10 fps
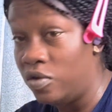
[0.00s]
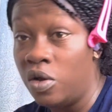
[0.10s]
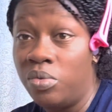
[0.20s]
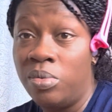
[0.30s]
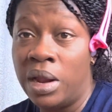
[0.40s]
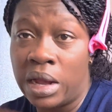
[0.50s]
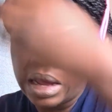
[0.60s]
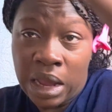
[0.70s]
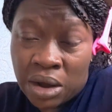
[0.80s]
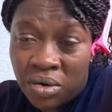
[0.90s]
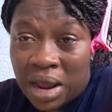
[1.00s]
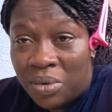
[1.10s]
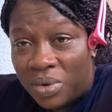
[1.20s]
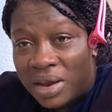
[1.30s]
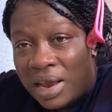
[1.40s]
So people be like, hey, I don't
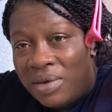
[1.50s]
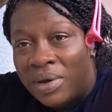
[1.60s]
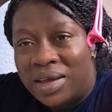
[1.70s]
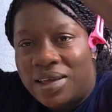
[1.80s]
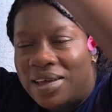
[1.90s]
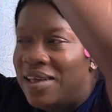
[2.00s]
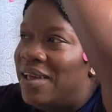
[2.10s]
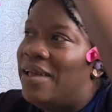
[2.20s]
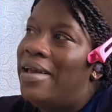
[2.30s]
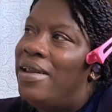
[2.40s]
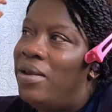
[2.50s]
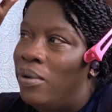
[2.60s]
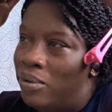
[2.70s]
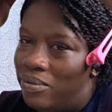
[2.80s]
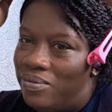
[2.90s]
like cooking anyway.
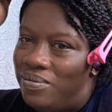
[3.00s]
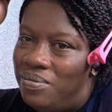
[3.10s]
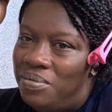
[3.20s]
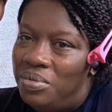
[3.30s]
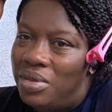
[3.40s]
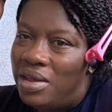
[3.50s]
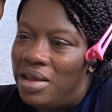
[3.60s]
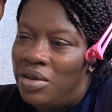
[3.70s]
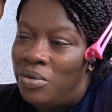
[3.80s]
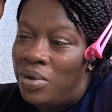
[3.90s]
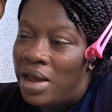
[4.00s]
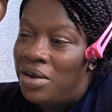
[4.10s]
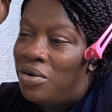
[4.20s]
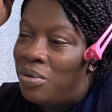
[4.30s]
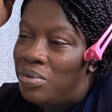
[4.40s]
No. You will
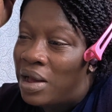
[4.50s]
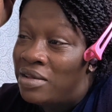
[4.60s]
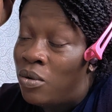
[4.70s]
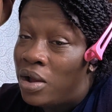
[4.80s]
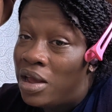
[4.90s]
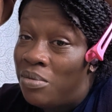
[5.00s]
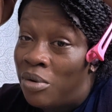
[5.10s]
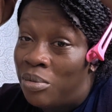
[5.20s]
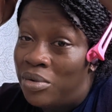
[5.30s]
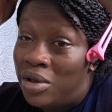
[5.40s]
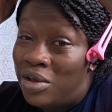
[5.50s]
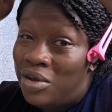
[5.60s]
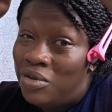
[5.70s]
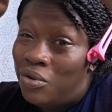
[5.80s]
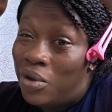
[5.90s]
end up, as a working mom,
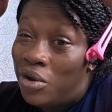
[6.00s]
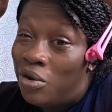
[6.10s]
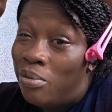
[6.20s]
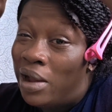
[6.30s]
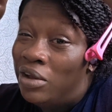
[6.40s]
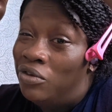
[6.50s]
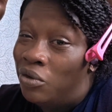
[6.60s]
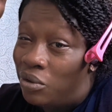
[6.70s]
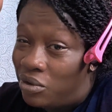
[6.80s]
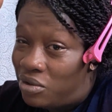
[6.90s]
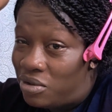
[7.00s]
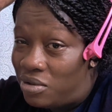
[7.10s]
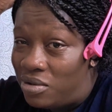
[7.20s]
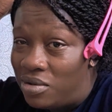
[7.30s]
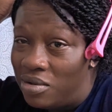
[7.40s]
you will end up buying
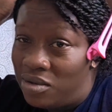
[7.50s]
junks,